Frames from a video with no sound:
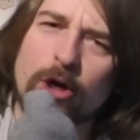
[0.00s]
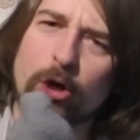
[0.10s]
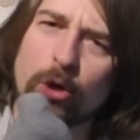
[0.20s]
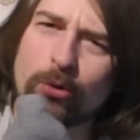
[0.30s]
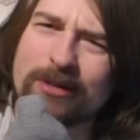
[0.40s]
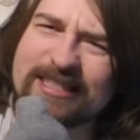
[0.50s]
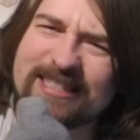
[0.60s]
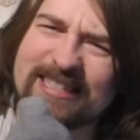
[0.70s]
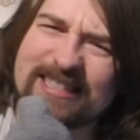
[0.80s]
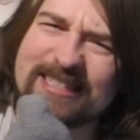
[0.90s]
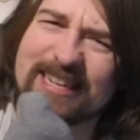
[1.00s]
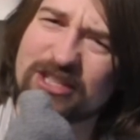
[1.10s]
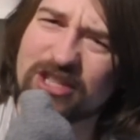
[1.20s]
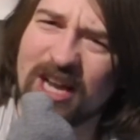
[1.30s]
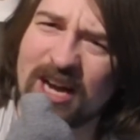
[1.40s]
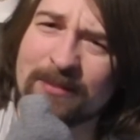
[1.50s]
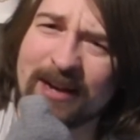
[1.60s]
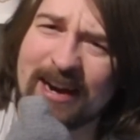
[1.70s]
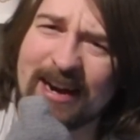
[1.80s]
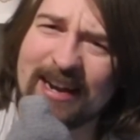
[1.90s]
who is this Islam
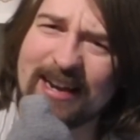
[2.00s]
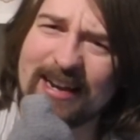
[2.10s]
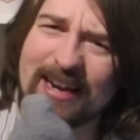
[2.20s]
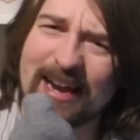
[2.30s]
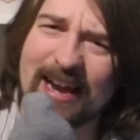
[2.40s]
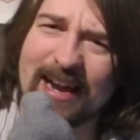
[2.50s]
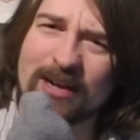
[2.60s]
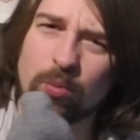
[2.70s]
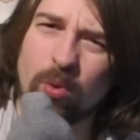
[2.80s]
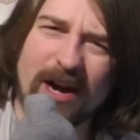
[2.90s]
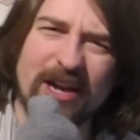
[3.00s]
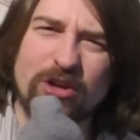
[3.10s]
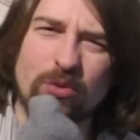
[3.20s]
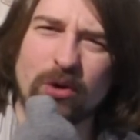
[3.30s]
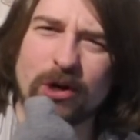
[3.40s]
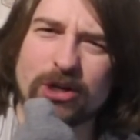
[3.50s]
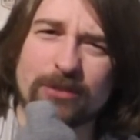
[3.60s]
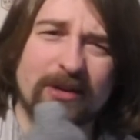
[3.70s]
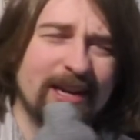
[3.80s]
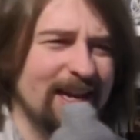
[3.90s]
guy and why are you
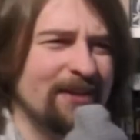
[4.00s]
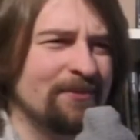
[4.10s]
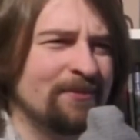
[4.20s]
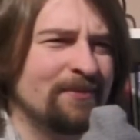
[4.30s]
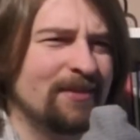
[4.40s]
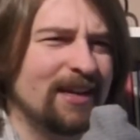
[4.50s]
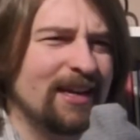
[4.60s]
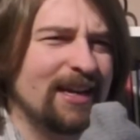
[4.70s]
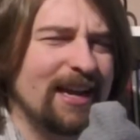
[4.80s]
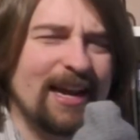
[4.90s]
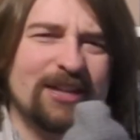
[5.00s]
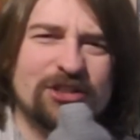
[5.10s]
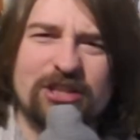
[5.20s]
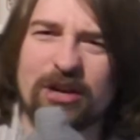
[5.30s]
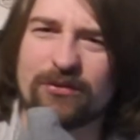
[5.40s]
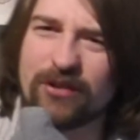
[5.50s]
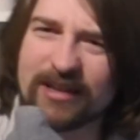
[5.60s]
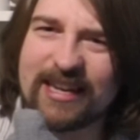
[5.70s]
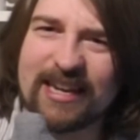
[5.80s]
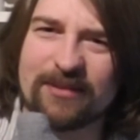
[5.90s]
worshipping him instead of
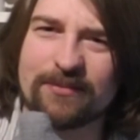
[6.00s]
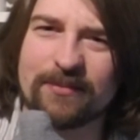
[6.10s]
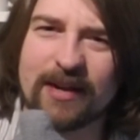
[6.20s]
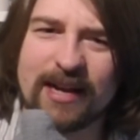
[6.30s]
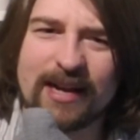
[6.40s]
Hakim?